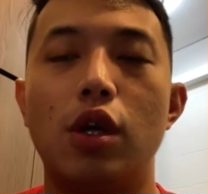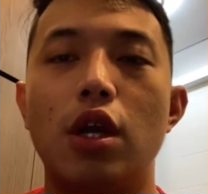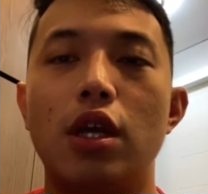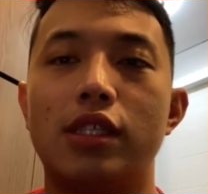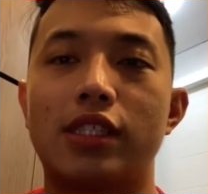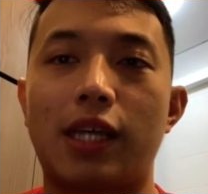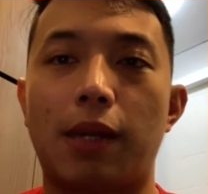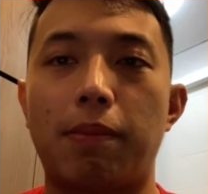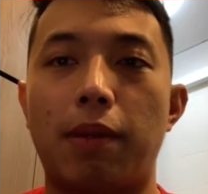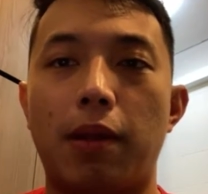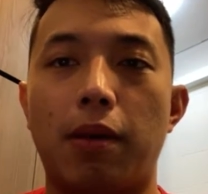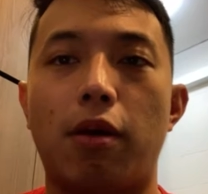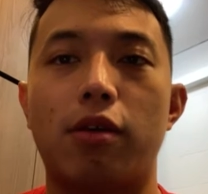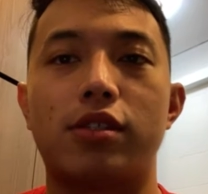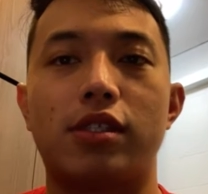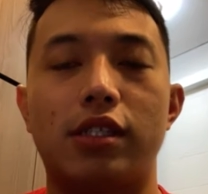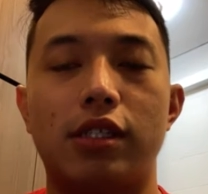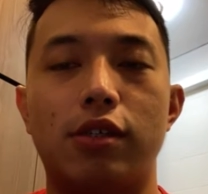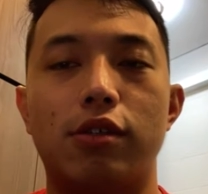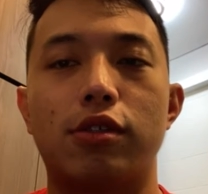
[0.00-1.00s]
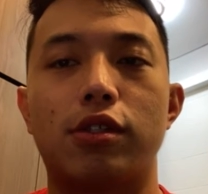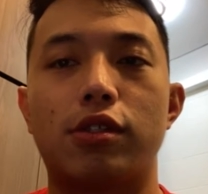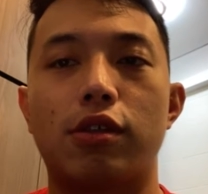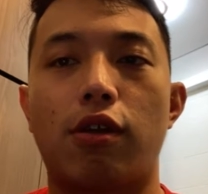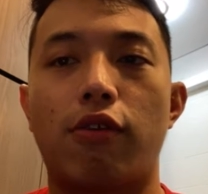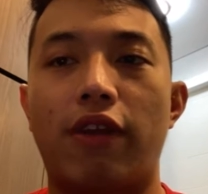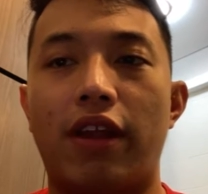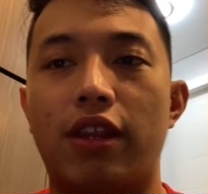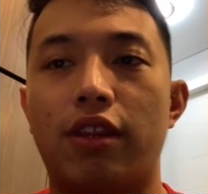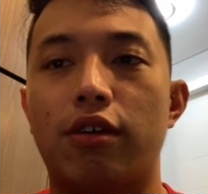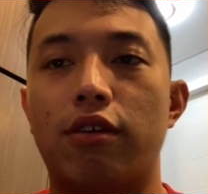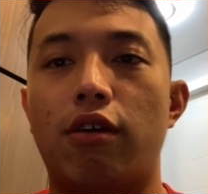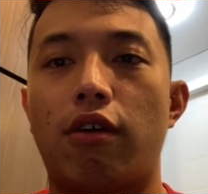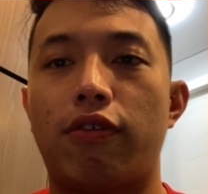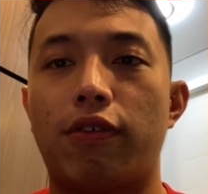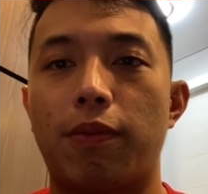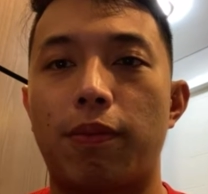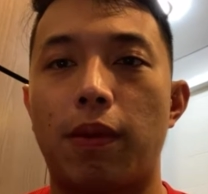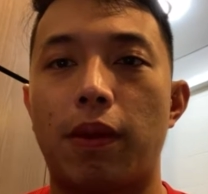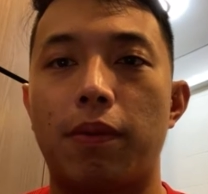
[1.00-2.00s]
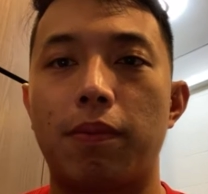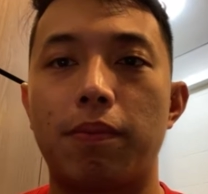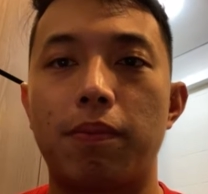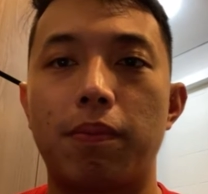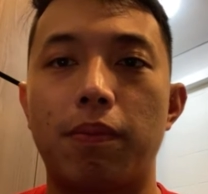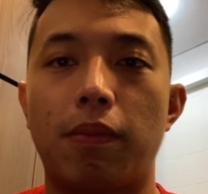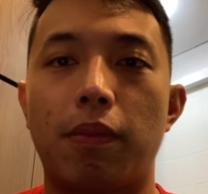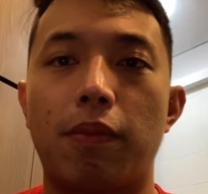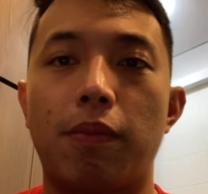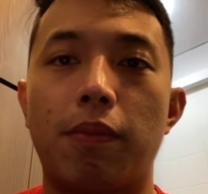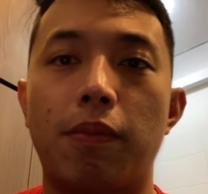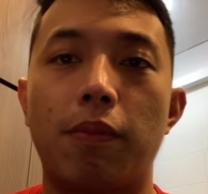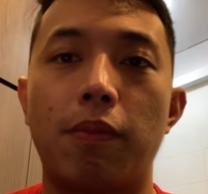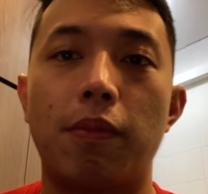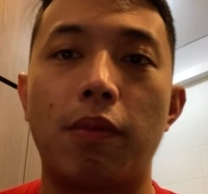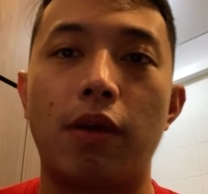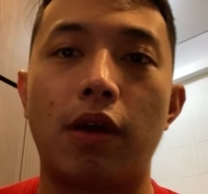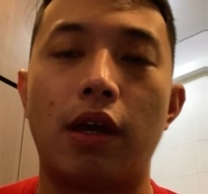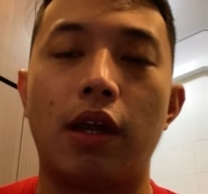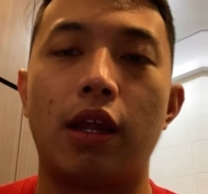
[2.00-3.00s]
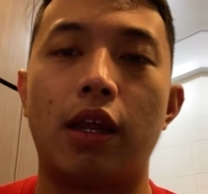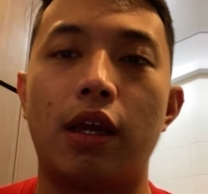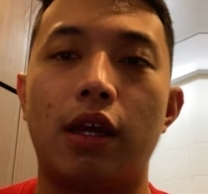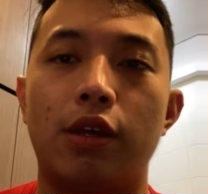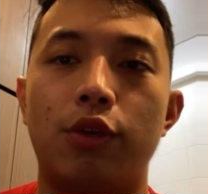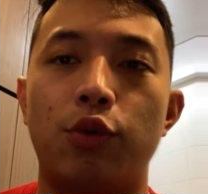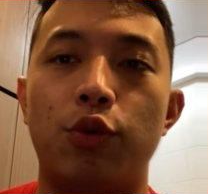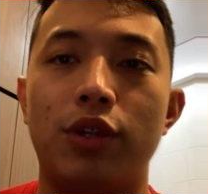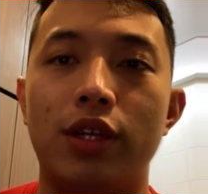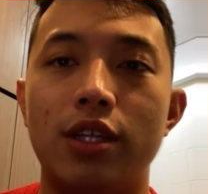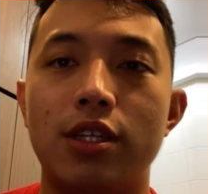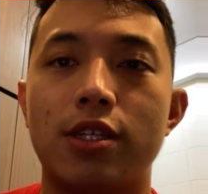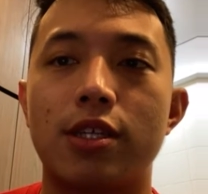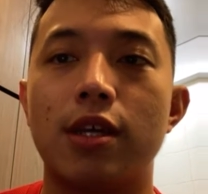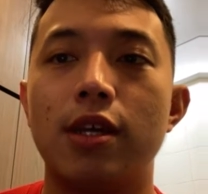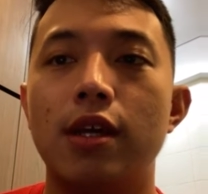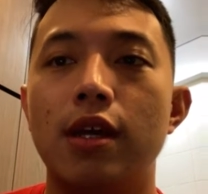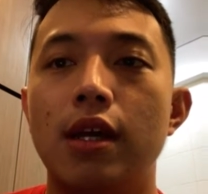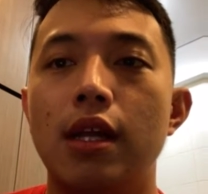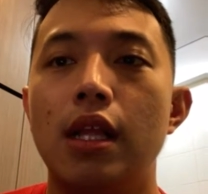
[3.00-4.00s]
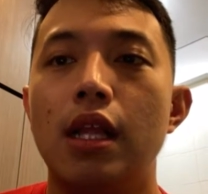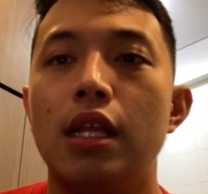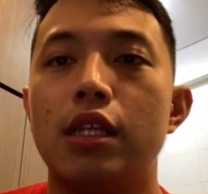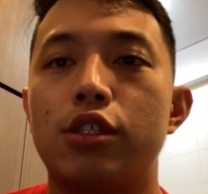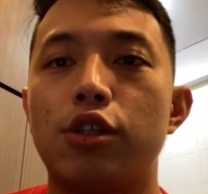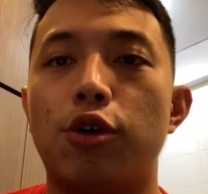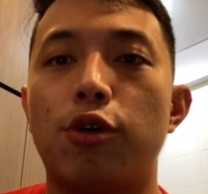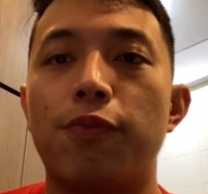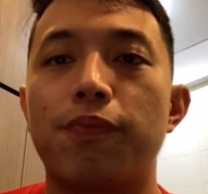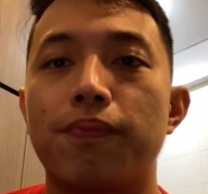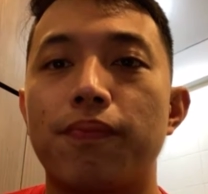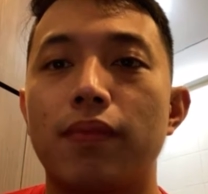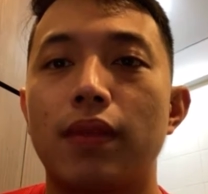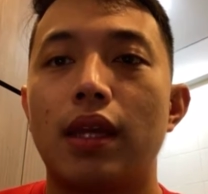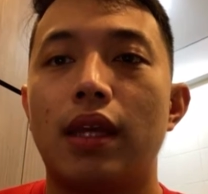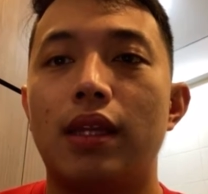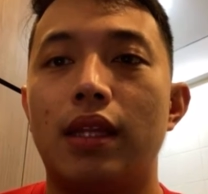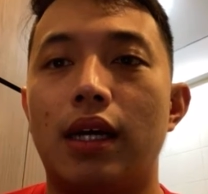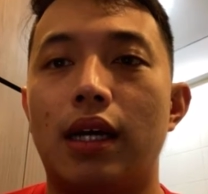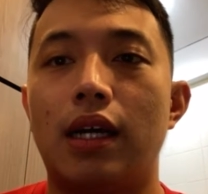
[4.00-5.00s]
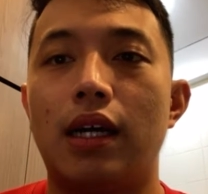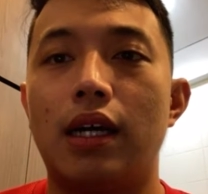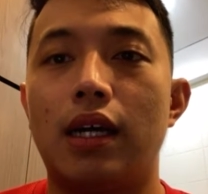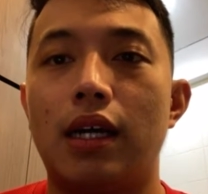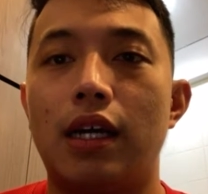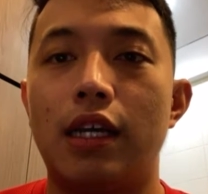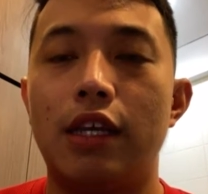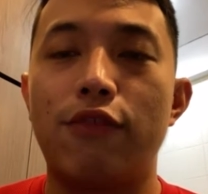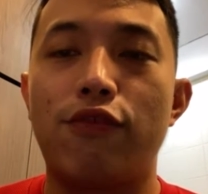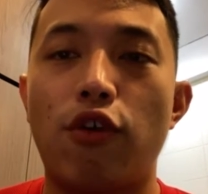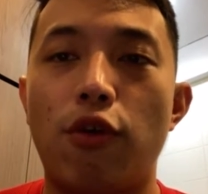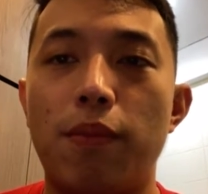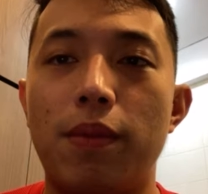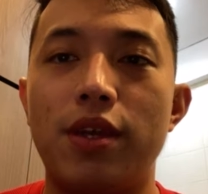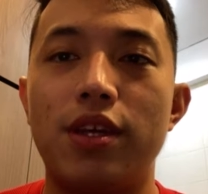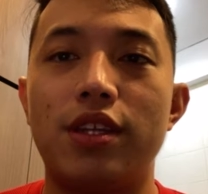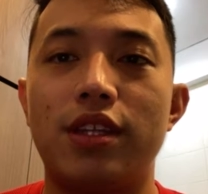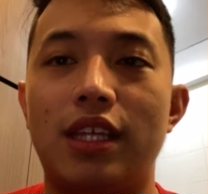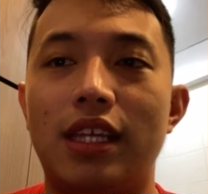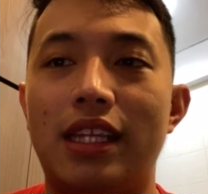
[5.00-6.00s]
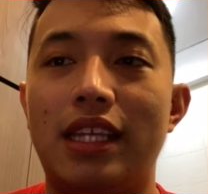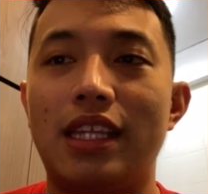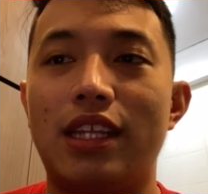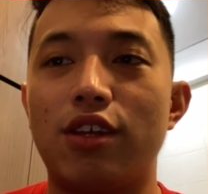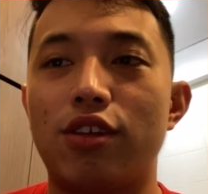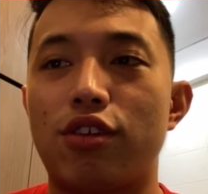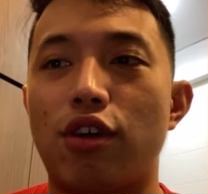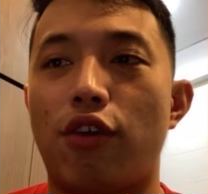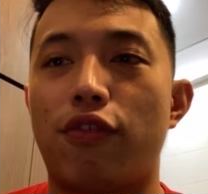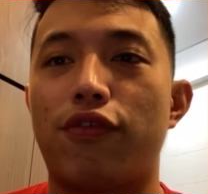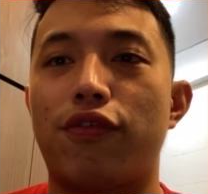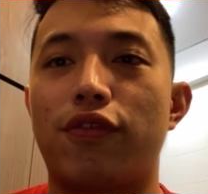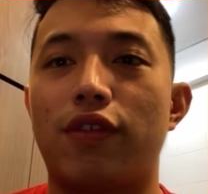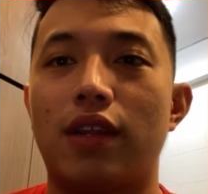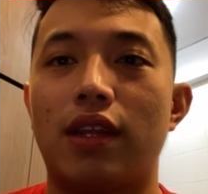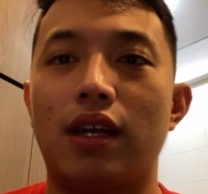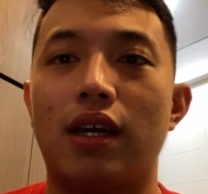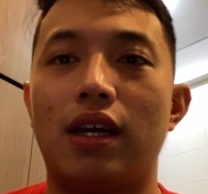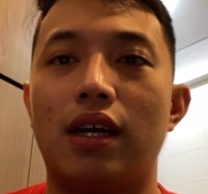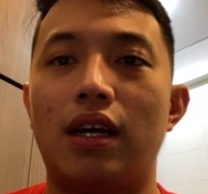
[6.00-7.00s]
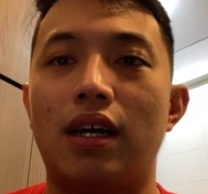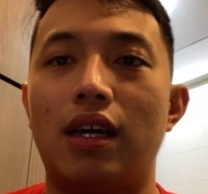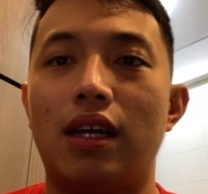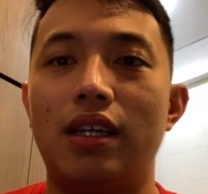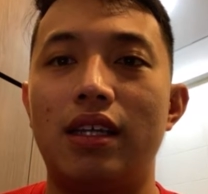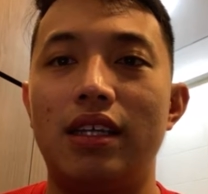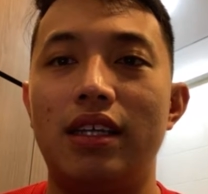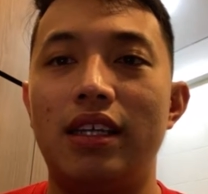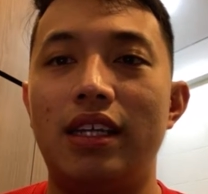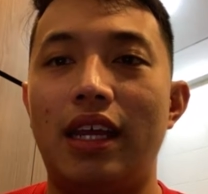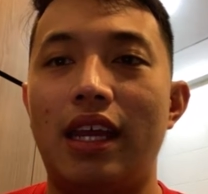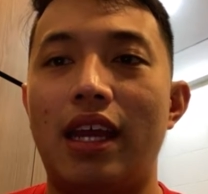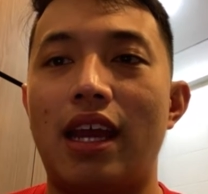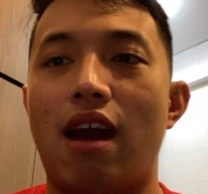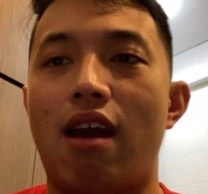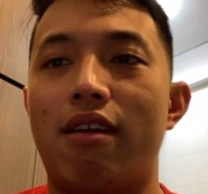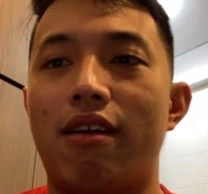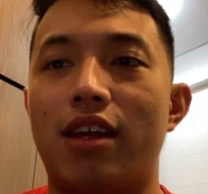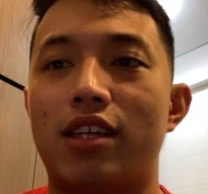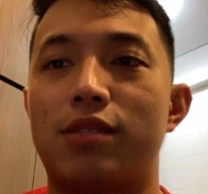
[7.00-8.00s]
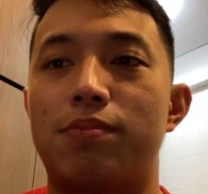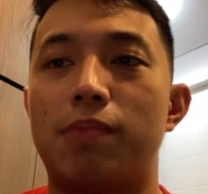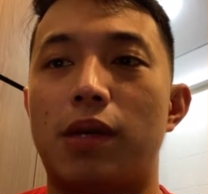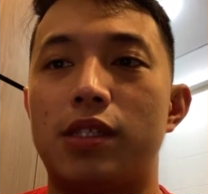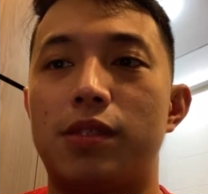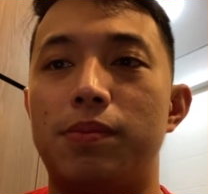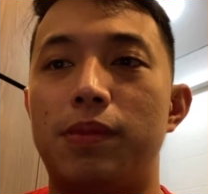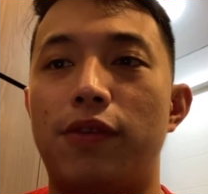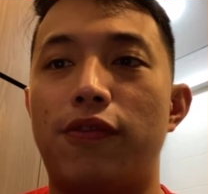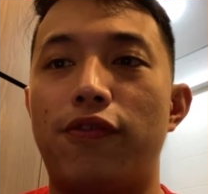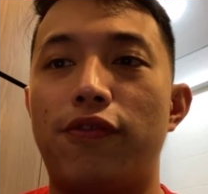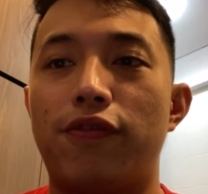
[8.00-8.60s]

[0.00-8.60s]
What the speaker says: sublet or sales or rental of the units. So the details of the EARES must be